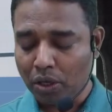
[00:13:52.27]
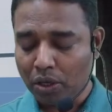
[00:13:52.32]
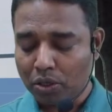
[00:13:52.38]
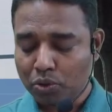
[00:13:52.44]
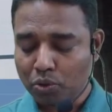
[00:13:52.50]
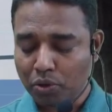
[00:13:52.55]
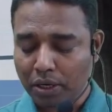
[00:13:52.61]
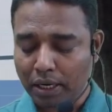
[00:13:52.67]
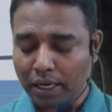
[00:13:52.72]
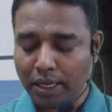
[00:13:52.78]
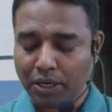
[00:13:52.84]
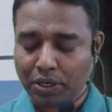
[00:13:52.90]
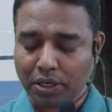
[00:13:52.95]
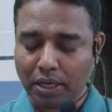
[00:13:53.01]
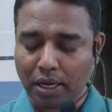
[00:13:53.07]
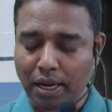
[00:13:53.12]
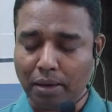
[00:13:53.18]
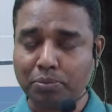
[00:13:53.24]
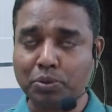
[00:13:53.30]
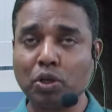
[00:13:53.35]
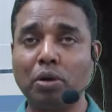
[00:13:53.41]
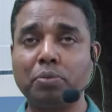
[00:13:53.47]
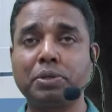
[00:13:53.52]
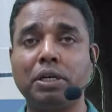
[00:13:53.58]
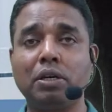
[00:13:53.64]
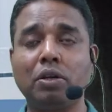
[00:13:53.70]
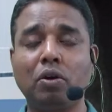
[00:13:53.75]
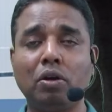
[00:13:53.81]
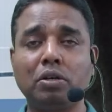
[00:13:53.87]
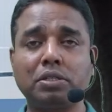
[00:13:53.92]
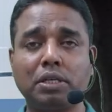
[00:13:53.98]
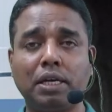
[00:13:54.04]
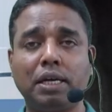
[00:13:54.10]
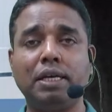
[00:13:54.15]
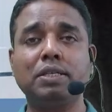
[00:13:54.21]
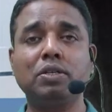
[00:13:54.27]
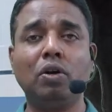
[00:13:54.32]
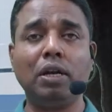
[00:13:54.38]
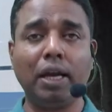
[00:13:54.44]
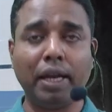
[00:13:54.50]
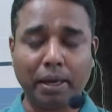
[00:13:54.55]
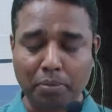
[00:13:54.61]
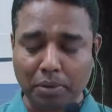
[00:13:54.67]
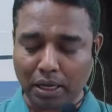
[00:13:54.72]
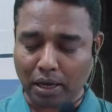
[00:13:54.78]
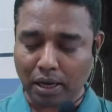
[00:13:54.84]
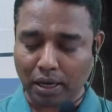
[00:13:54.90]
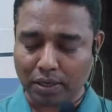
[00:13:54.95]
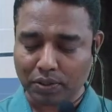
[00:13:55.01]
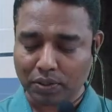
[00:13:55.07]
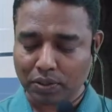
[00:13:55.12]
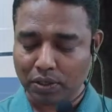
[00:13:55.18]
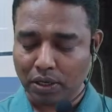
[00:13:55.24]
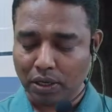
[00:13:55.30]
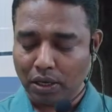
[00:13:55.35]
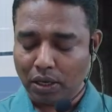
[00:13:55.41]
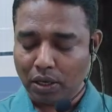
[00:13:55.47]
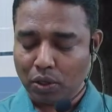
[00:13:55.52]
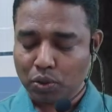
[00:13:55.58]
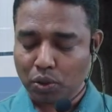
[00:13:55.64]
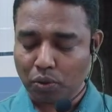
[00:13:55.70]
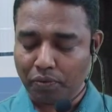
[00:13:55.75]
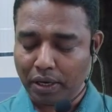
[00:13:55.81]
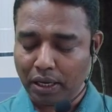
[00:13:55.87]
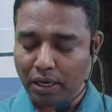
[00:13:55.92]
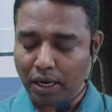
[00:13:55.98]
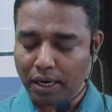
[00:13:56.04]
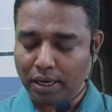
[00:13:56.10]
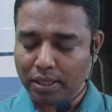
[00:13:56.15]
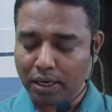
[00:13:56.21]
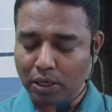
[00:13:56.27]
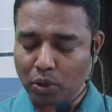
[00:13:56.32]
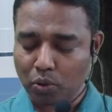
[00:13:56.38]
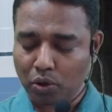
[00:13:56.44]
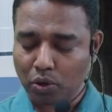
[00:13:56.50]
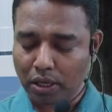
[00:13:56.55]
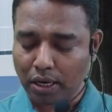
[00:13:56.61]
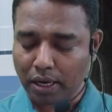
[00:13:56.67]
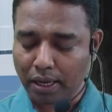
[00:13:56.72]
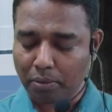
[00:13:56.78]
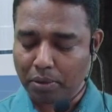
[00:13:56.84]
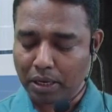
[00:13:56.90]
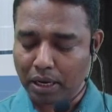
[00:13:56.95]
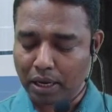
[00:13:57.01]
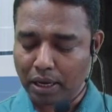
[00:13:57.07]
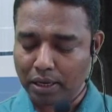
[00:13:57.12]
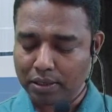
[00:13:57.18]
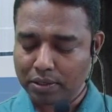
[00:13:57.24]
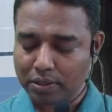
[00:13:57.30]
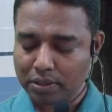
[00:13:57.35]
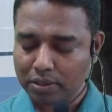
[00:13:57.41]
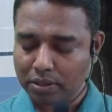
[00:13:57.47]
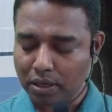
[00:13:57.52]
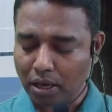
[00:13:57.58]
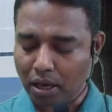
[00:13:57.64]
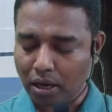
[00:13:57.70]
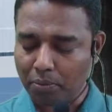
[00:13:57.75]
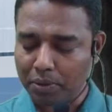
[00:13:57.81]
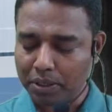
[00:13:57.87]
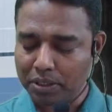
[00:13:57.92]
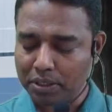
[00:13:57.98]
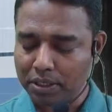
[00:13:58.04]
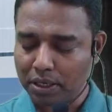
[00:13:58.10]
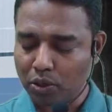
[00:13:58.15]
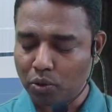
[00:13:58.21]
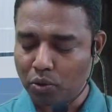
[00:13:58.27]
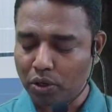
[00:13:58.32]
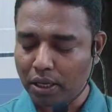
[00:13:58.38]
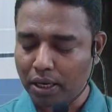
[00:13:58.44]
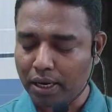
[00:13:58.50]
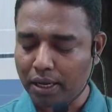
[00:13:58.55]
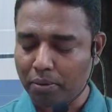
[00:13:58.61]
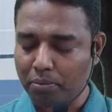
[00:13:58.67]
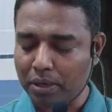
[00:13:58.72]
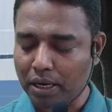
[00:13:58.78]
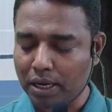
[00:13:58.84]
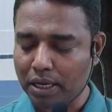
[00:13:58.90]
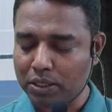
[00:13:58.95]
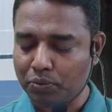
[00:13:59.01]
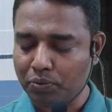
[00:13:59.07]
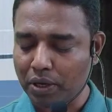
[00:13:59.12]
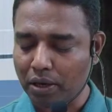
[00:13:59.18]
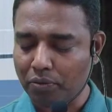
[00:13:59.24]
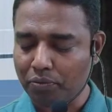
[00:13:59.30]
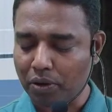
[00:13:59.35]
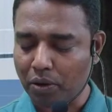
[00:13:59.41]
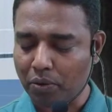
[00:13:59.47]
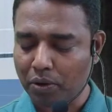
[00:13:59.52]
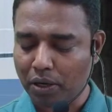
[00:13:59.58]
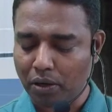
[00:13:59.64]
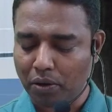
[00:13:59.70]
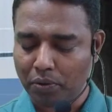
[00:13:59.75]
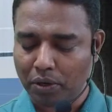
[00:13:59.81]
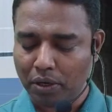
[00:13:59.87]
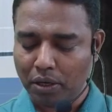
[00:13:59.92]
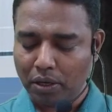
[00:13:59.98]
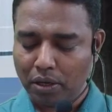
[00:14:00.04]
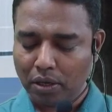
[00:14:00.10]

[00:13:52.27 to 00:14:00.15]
So traditional absorption costing is on labor hours. So we need the total labor hours. How much is the total labor hours we have found out?